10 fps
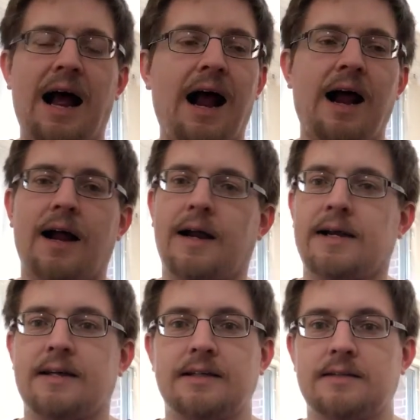
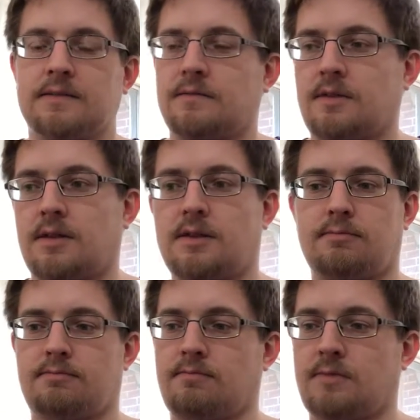I
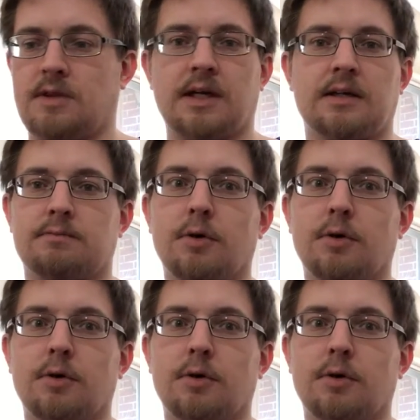think